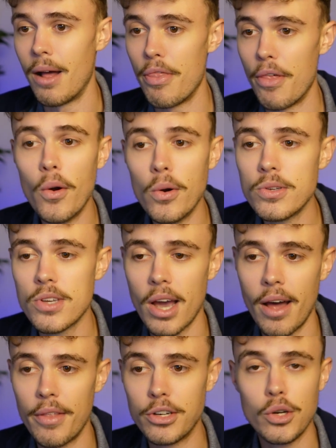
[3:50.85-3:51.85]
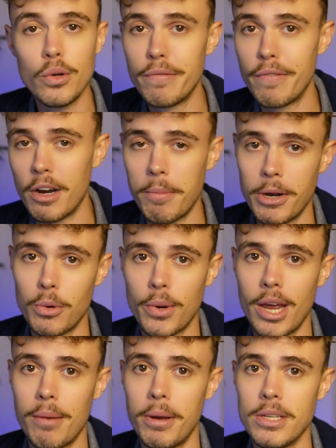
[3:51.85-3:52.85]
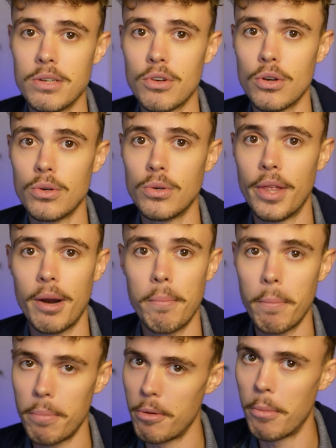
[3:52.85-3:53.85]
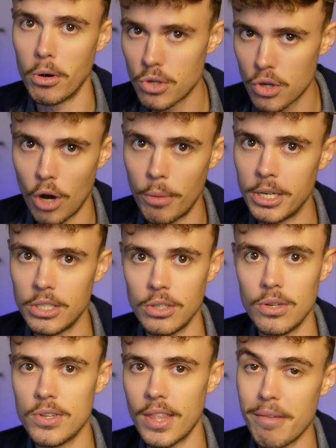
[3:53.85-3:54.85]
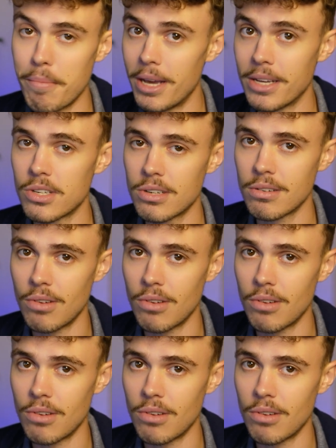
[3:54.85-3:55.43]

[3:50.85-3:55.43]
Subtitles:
those are the 2 fundamental campaigns of Google that are the most common to use and the best